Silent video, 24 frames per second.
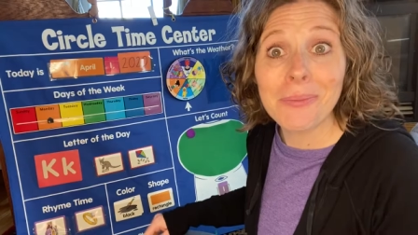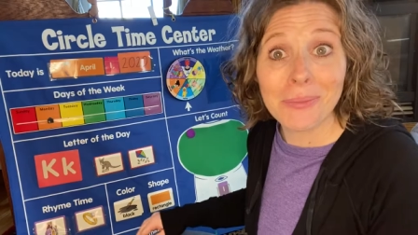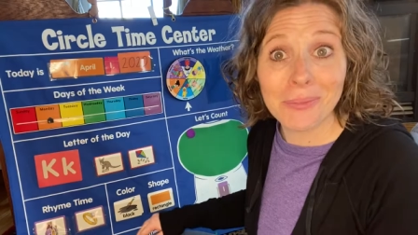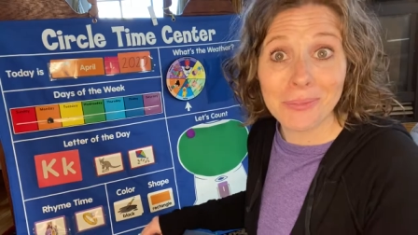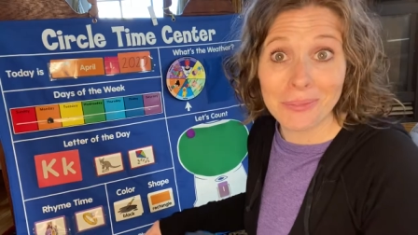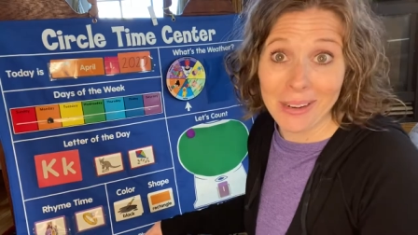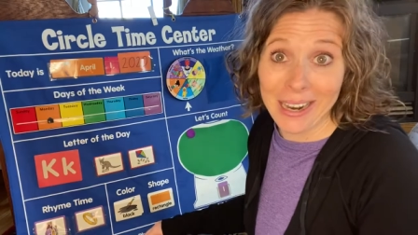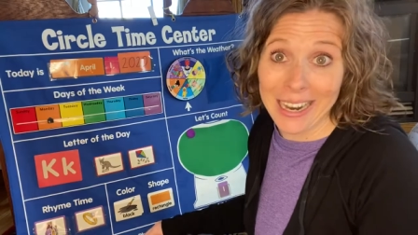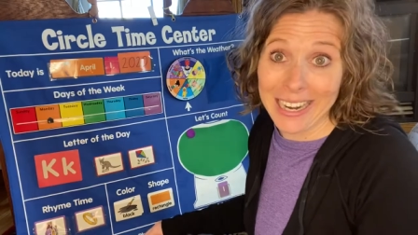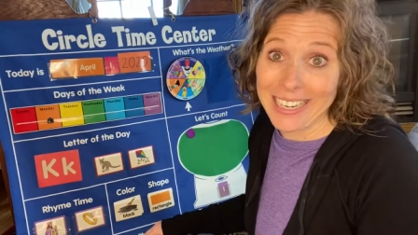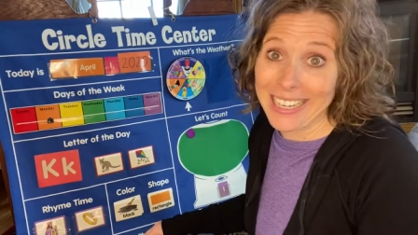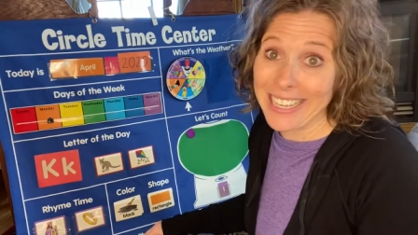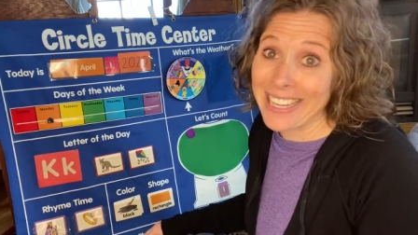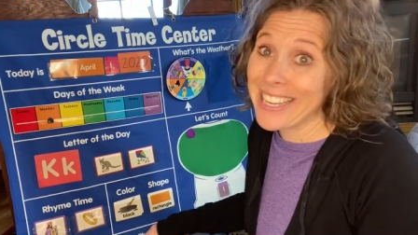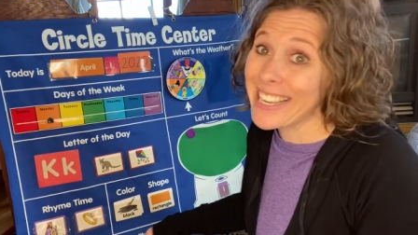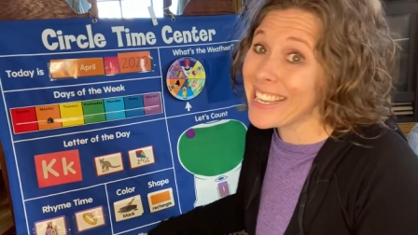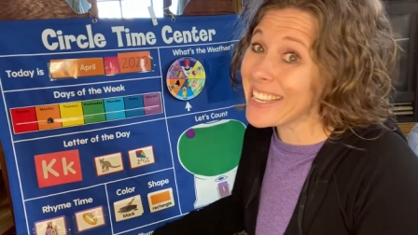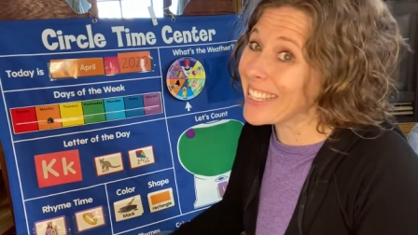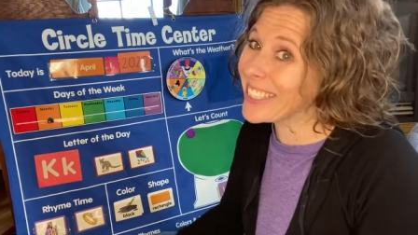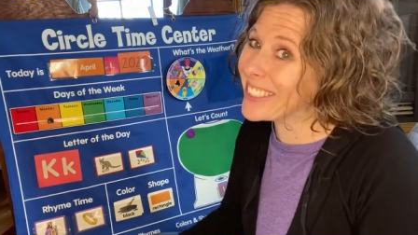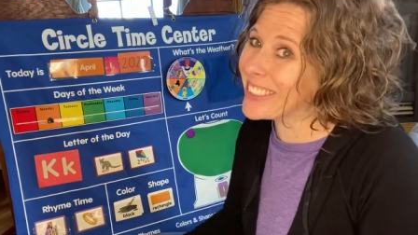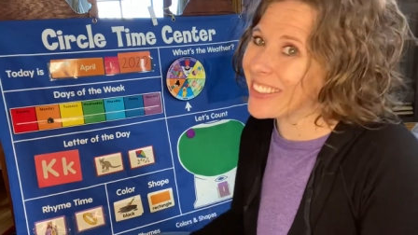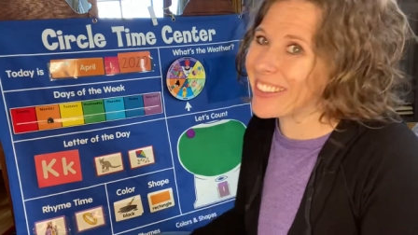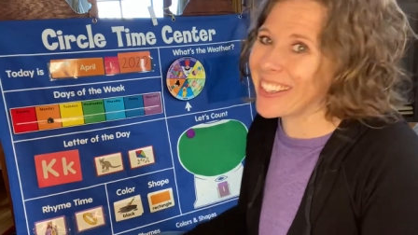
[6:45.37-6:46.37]
Ready?
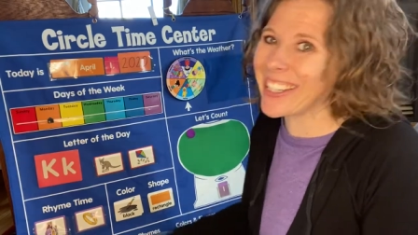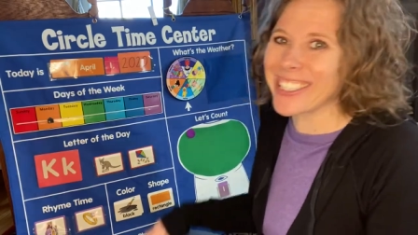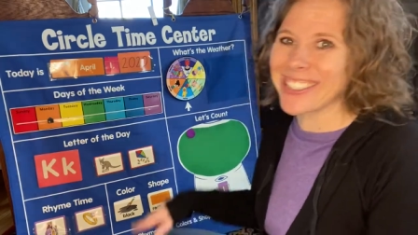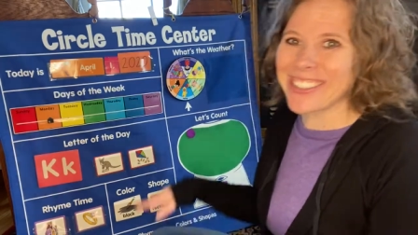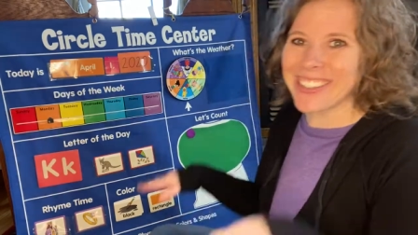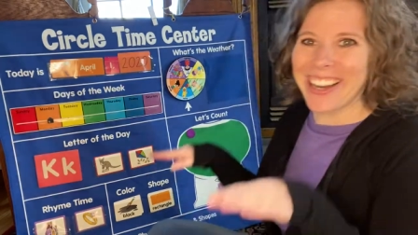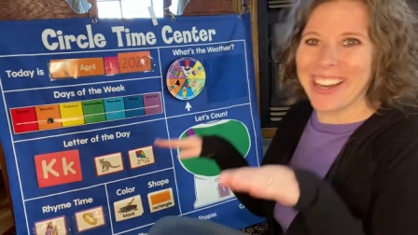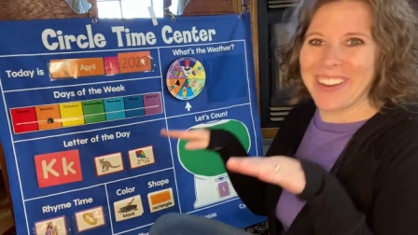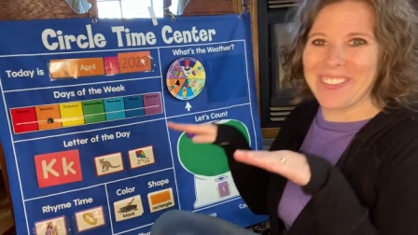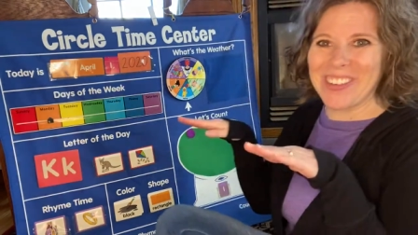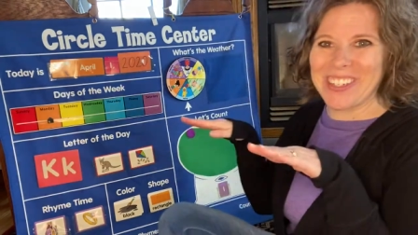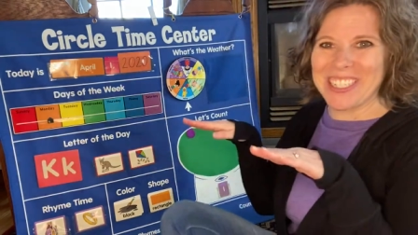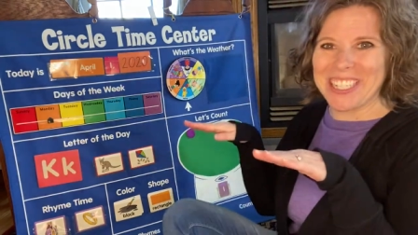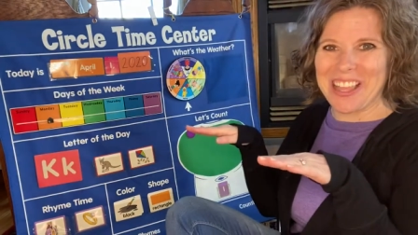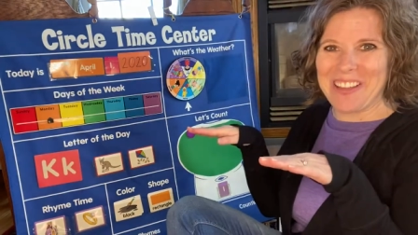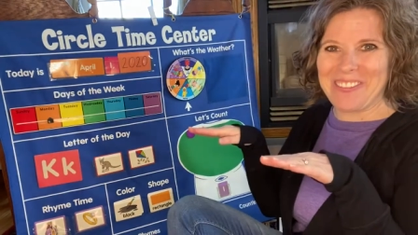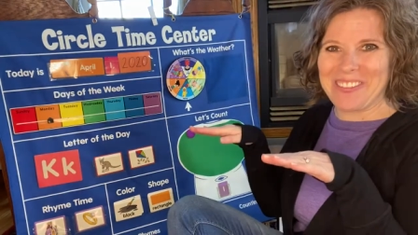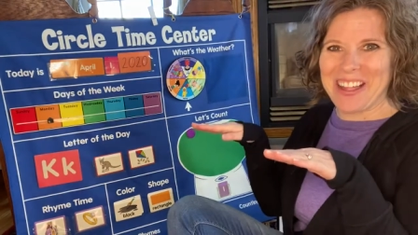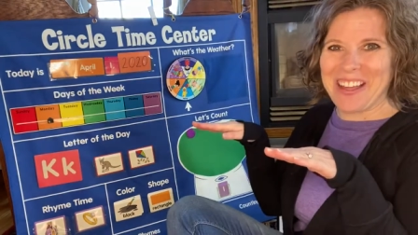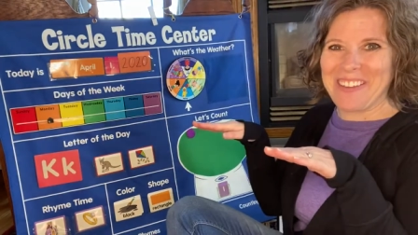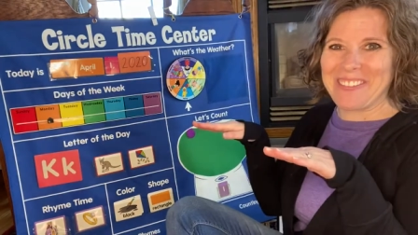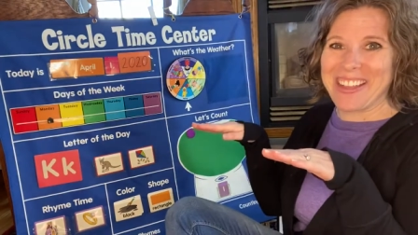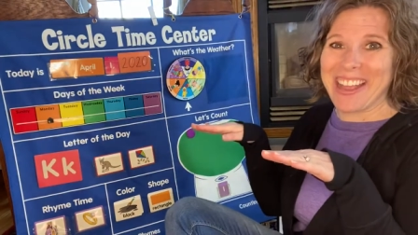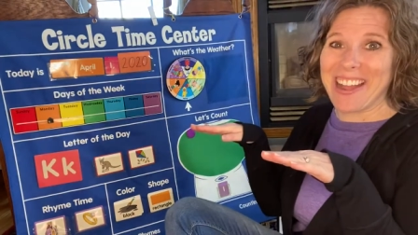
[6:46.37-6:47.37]
Get your hands ready for
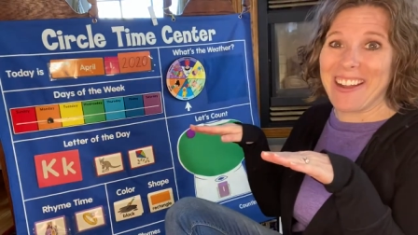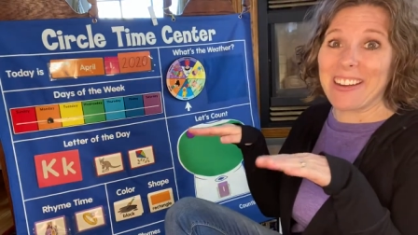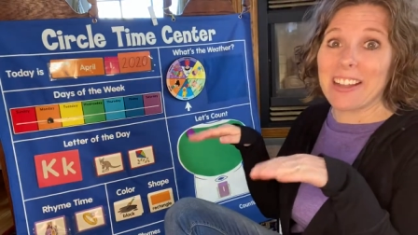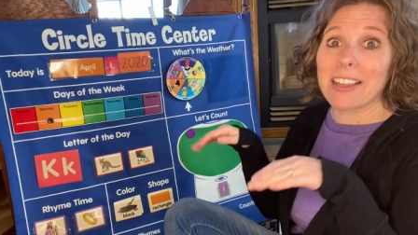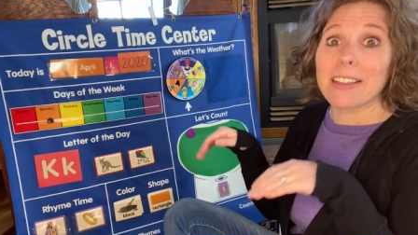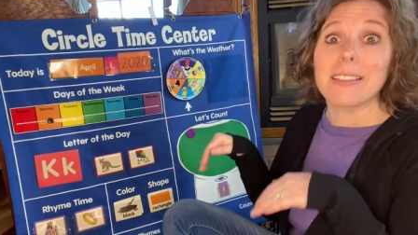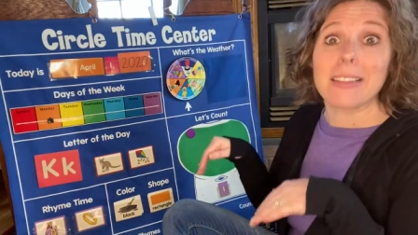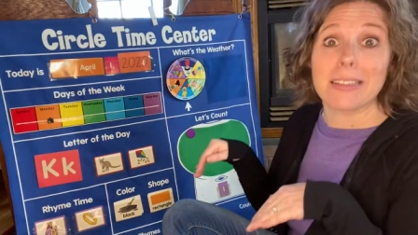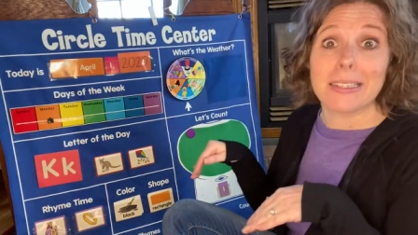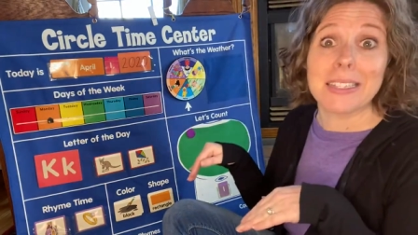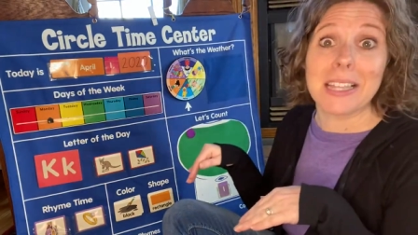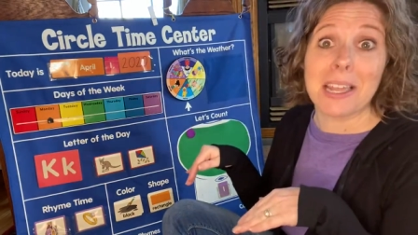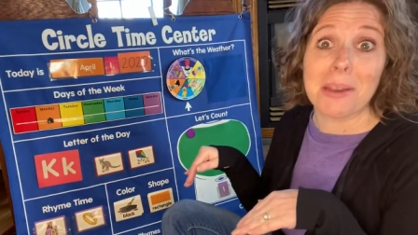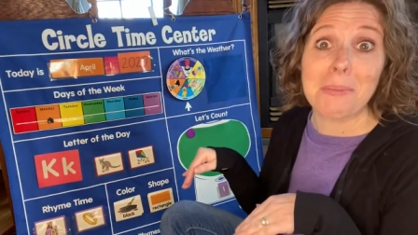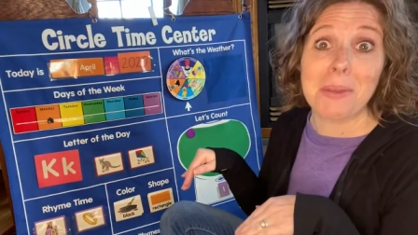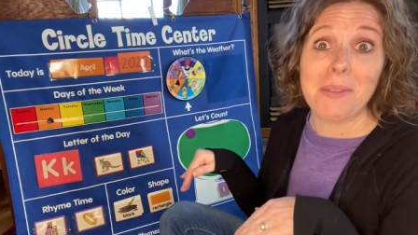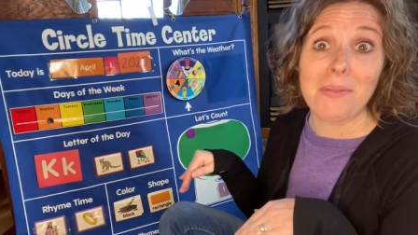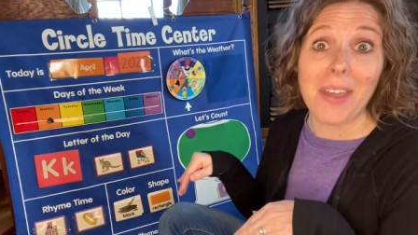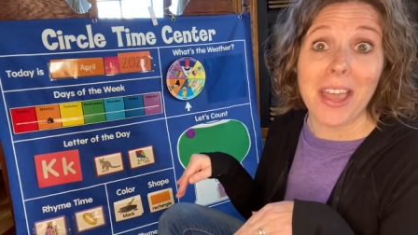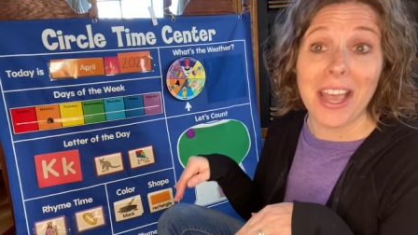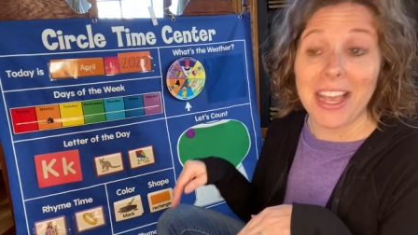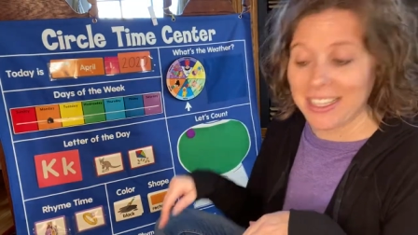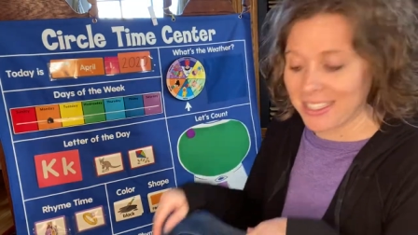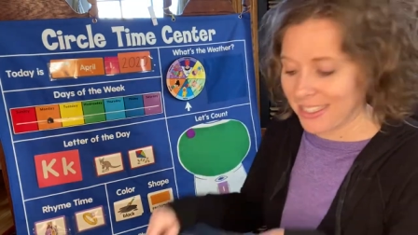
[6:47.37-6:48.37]
count counting. This is going to be
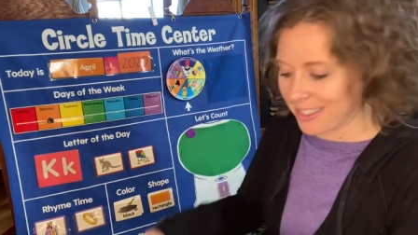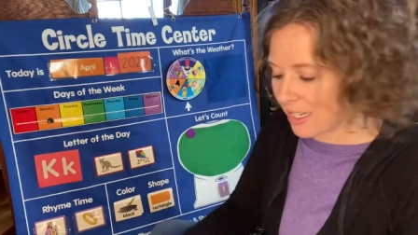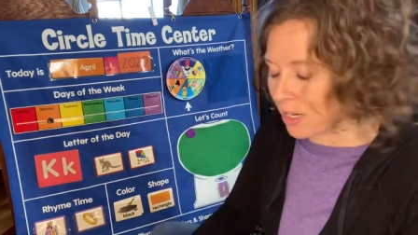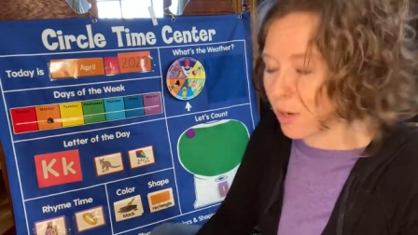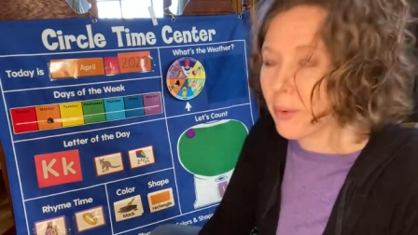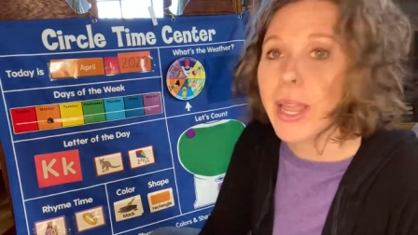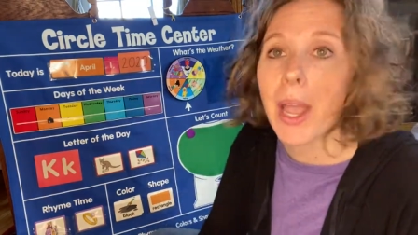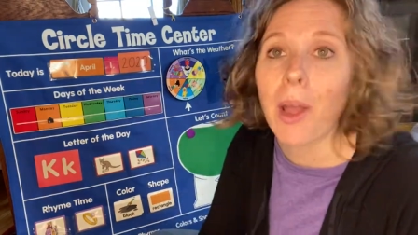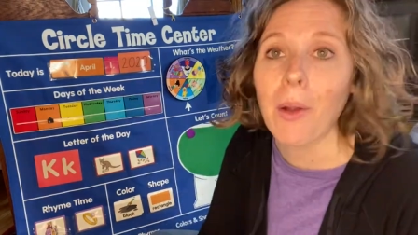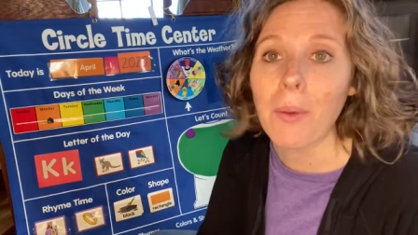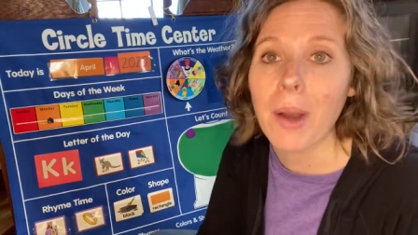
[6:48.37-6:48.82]
fast. Here we go.